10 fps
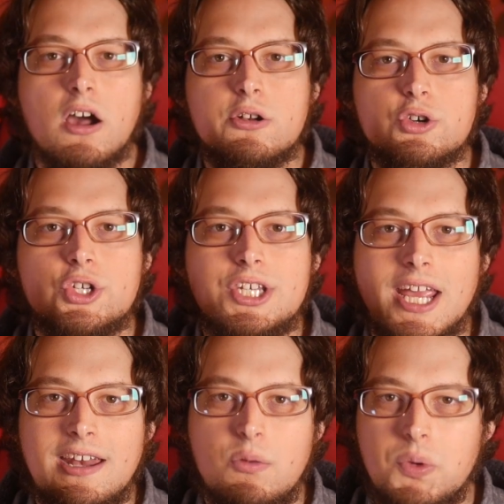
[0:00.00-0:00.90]

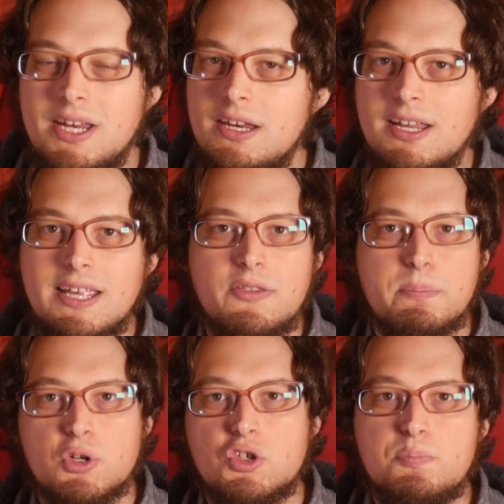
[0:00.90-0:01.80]
understand it, we need to get the
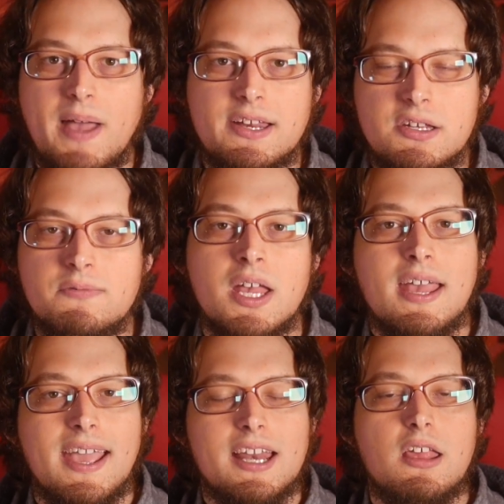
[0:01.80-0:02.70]
perspective
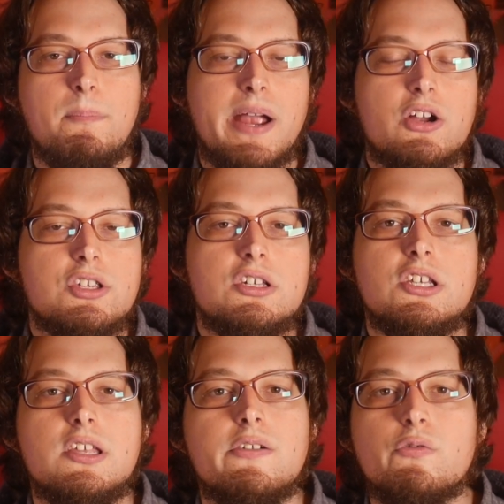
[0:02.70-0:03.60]
in comparison
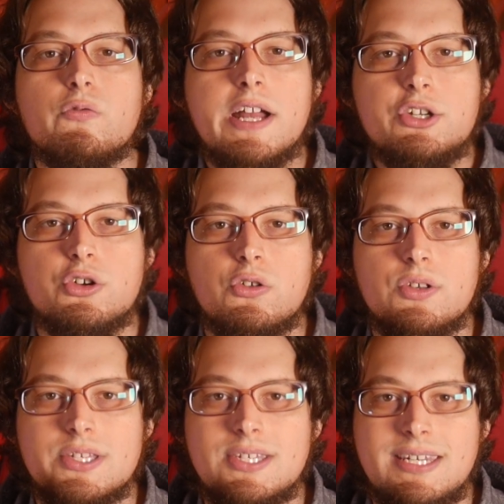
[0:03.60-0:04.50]
to the
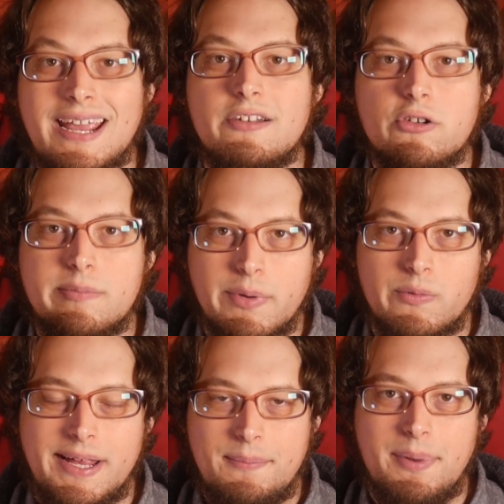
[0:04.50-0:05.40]
original standard
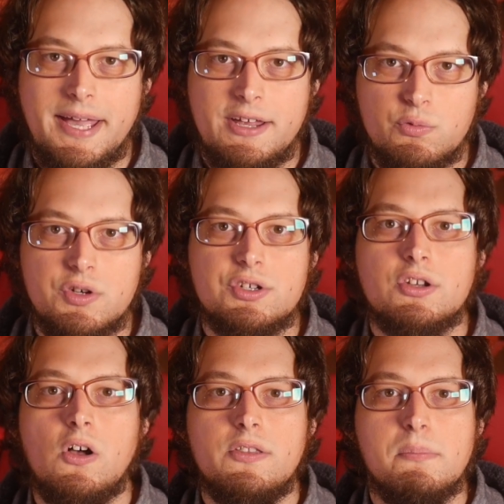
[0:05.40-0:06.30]
Marine Band, which is
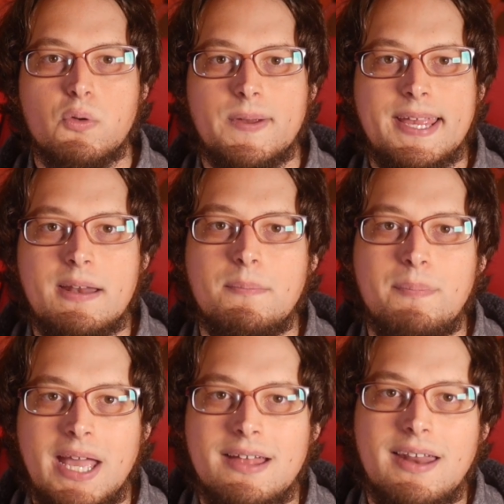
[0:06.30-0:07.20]
called the Marine
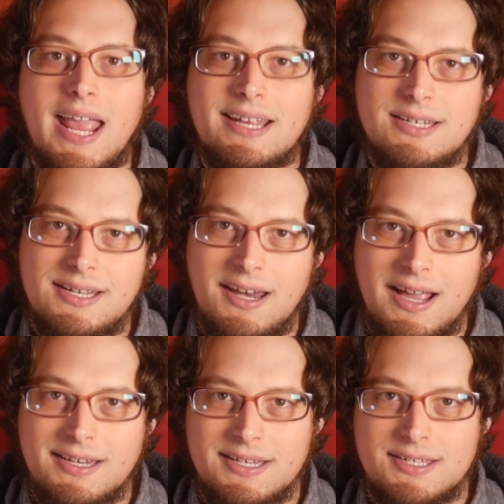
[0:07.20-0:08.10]
Band
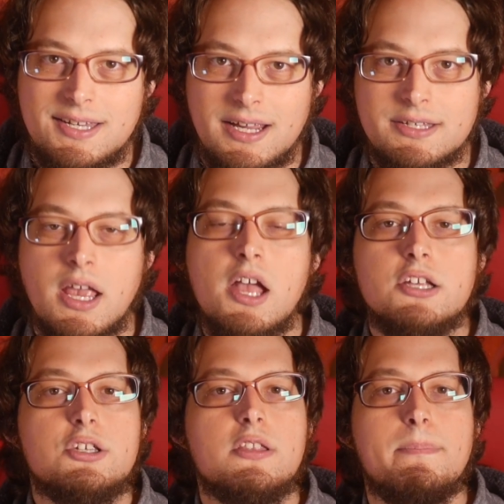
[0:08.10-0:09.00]
1896.
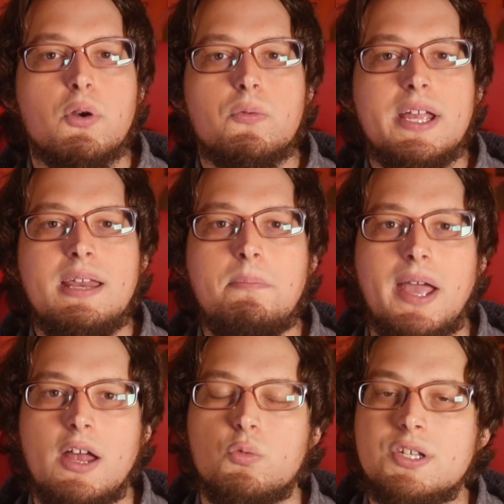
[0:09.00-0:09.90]
So the Marine
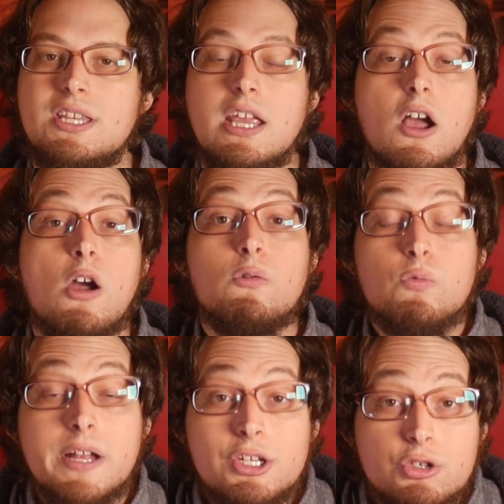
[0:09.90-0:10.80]
Band was the
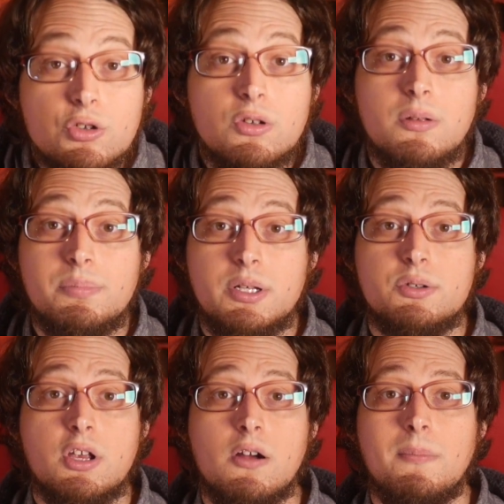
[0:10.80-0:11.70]
original
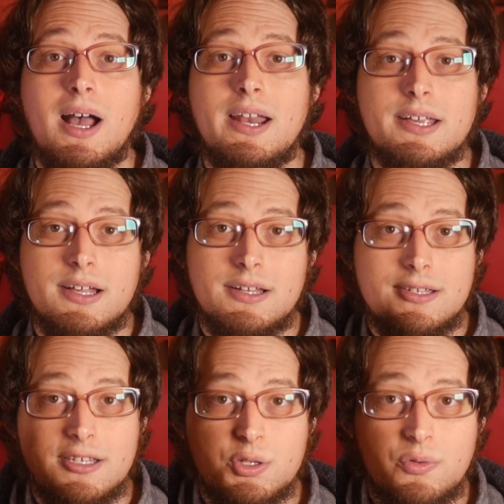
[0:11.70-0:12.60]
blues harmonica.
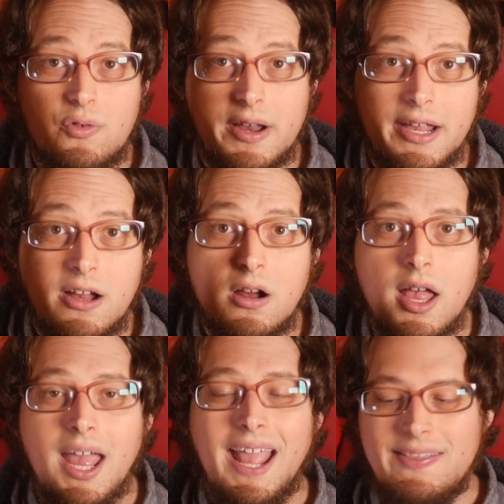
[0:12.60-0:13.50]
It's this one right here,
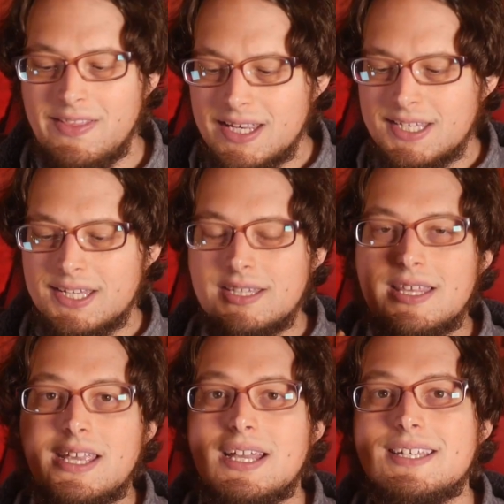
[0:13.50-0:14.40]
and this is
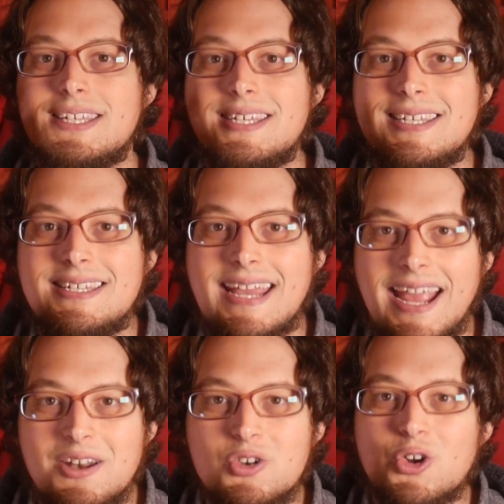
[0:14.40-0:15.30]
the
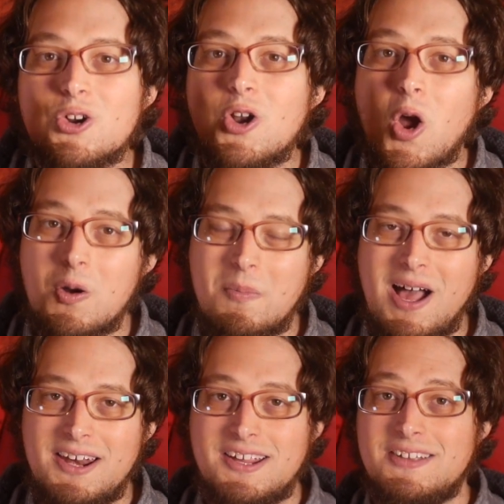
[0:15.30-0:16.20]
standard
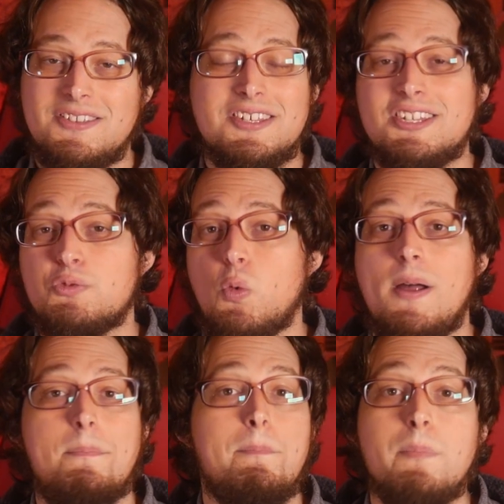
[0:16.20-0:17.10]
harmonica. This is
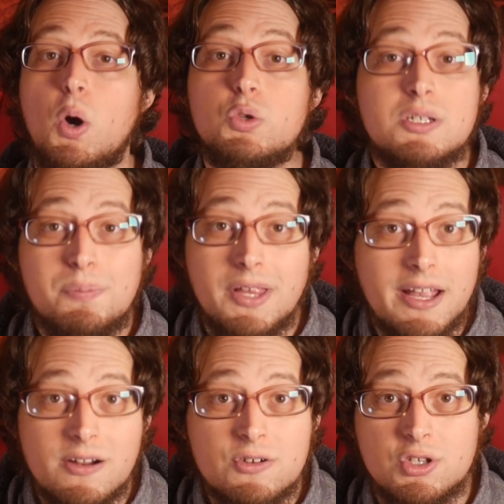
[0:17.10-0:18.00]
what most
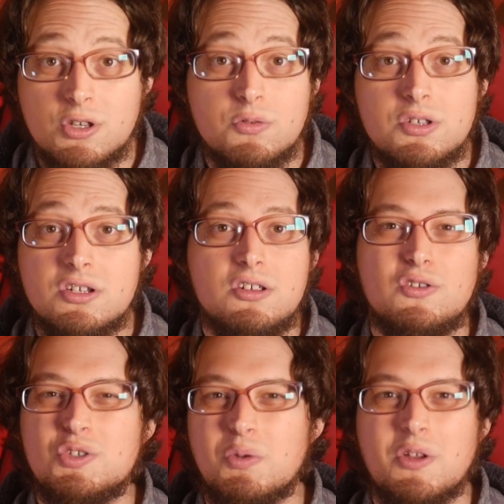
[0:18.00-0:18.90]
players used to
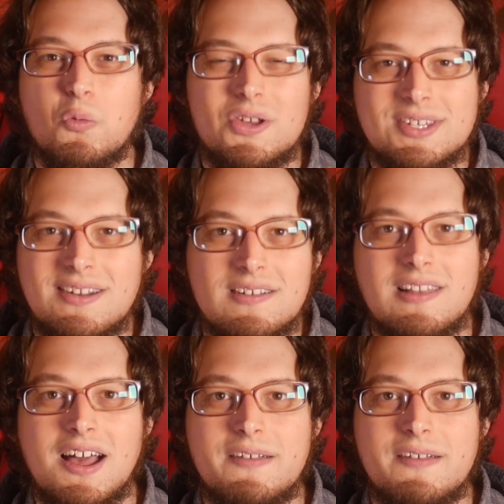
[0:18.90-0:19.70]
use when there wasn't a lot